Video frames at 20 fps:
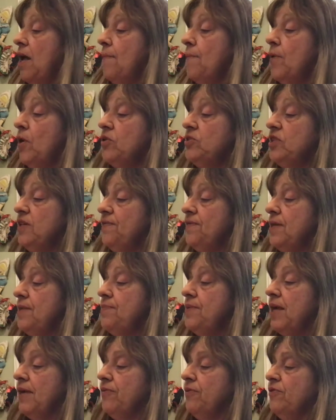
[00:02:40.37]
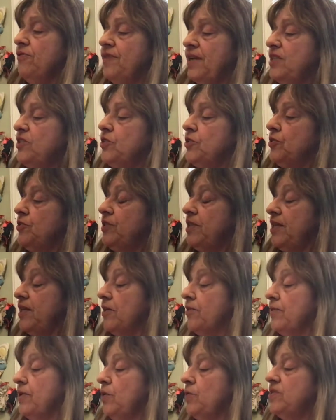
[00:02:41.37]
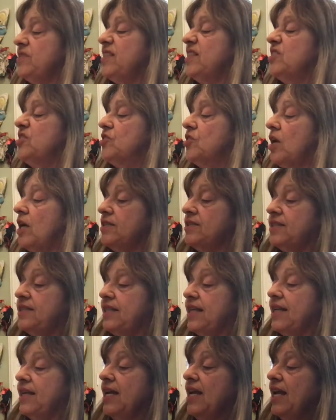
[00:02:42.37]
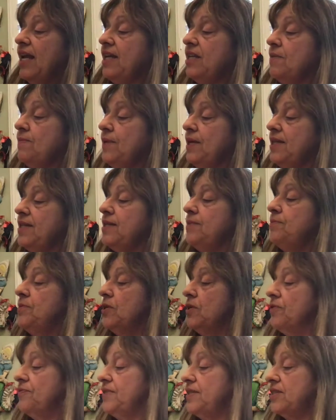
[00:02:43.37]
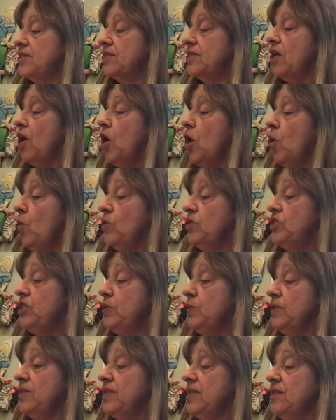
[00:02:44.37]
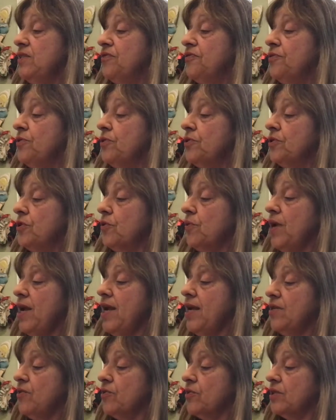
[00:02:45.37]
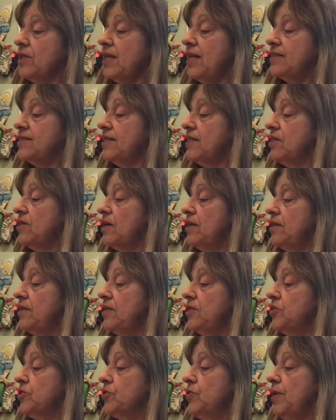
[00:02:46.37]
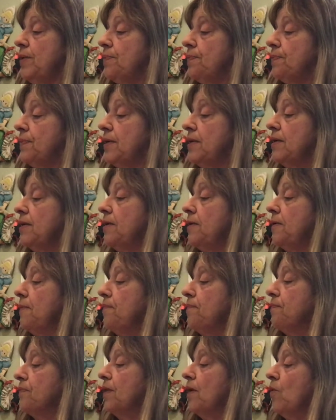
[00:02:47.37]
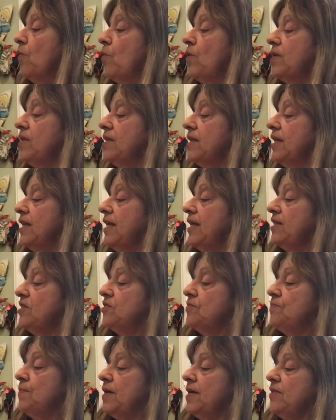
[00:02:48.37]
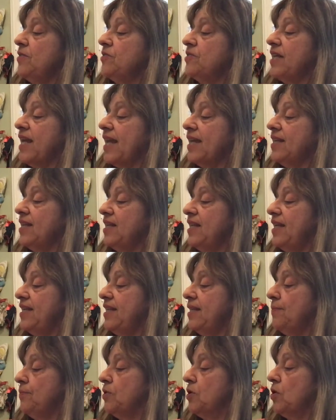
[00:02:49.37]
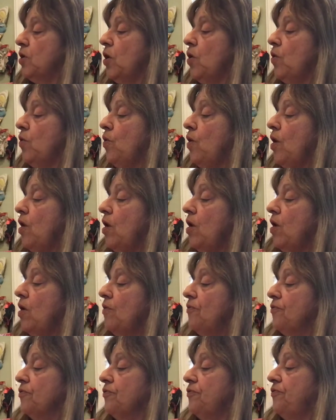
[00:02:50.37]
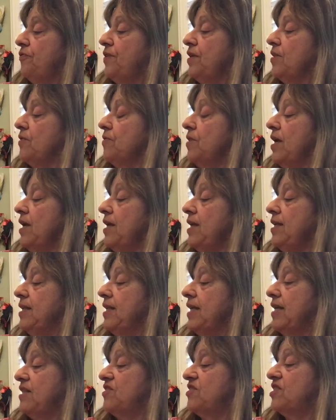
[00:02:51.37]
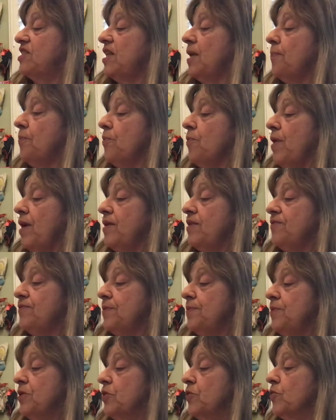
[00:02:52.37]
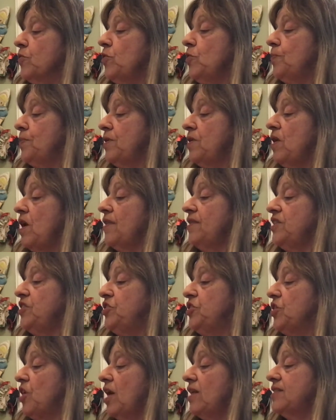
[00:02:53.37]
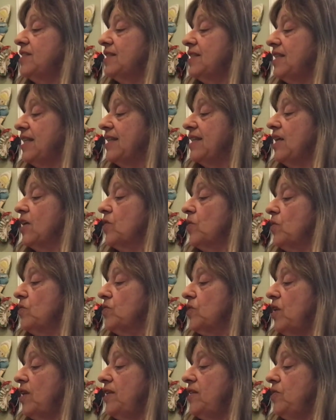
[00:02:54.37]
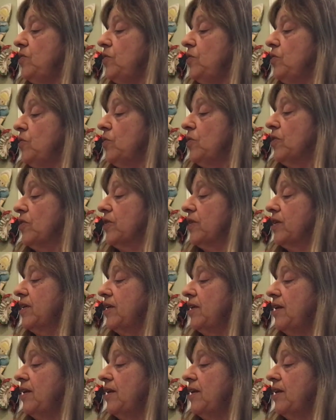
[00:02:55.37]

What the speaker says: Most of them never ventured there. It was exhausting, and it made them nervous. When she was in the fourth grade, her class had gone on a trip. One of the kids' mothers hadn't let him go for fear he'd get separated from the group and all the jostling that goes on in New York.